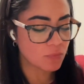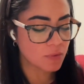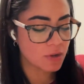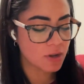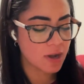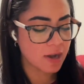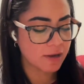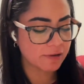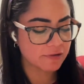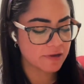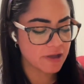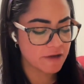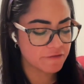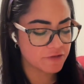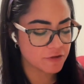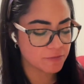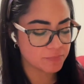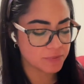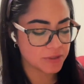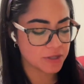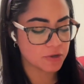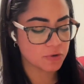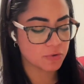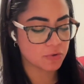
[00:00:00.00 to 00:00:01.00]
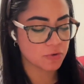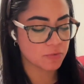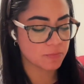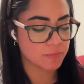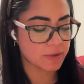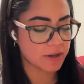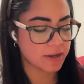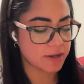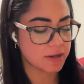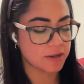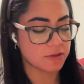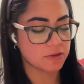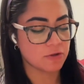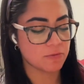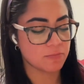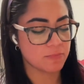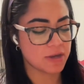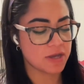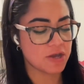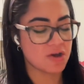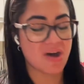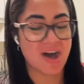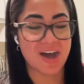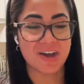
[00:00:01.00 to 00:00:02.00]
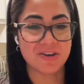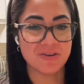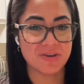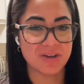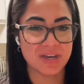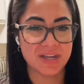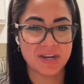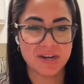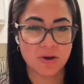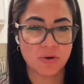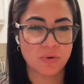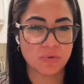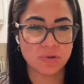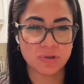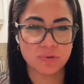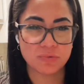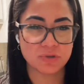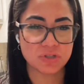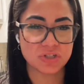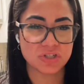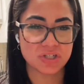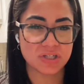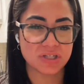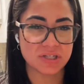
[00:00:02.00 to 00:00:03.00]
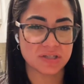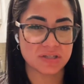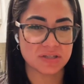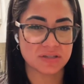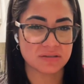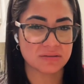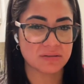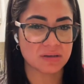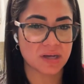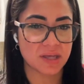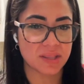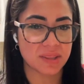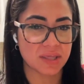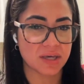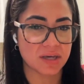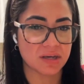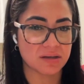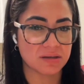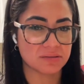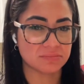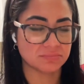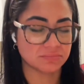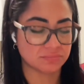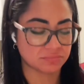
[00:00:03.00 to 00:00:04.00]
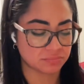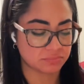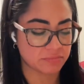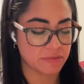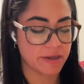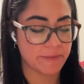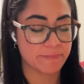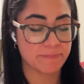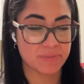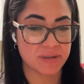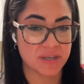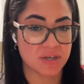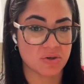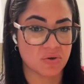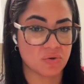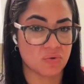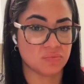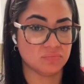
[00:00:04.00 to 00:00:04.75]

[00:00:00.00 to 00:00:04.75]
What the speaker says: I love the pico, the mayo. I could eat it only with cheese, I think, and pico.